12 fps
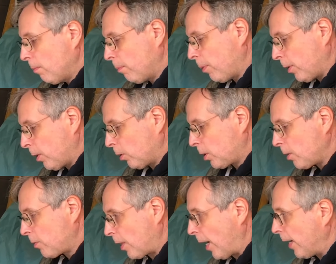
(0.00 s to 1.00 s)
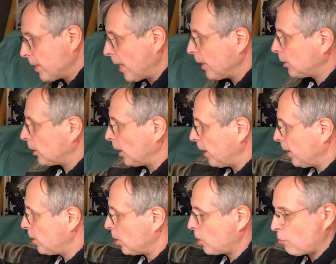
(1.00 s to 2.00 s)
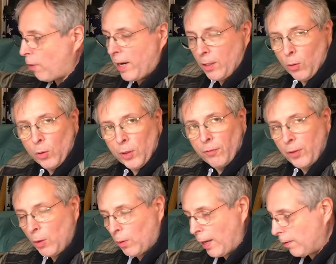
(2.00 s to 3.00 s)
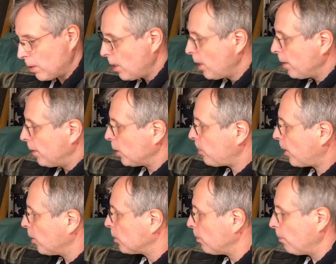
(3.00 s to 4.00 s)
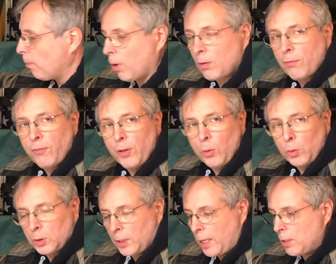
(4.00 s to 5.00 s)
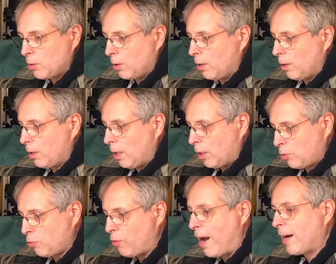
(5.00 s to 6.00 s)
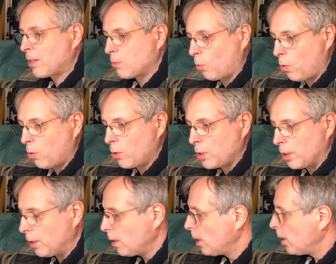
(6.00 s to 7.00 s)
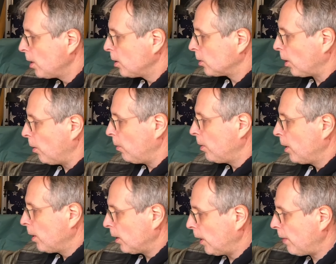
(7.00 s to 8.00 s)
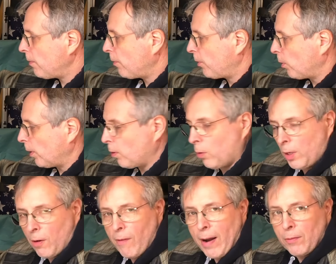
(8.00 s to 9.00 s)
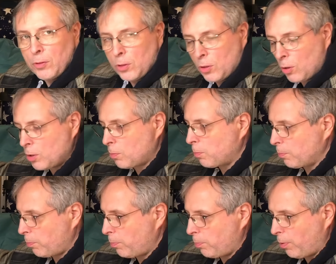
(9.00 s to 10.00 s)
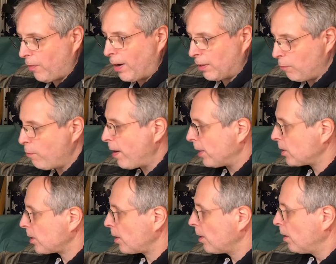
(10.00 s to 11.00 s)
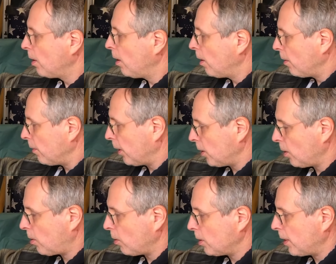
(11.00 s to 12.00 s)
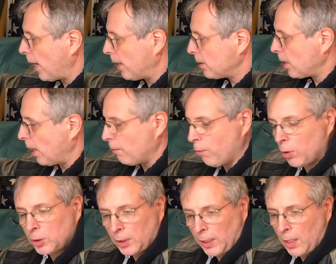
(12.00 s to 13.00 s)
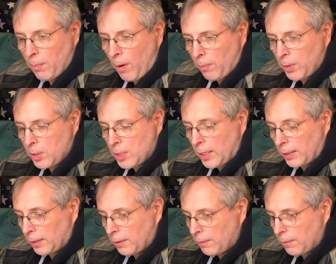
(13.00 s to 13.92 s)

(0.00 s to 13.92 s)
But the alternative to that is actually just drain all the fuel out. Just because modern fuels tend to attract water, so leaving fuel in all year round does provide a risk that you could get rusting in the bottom of the tank.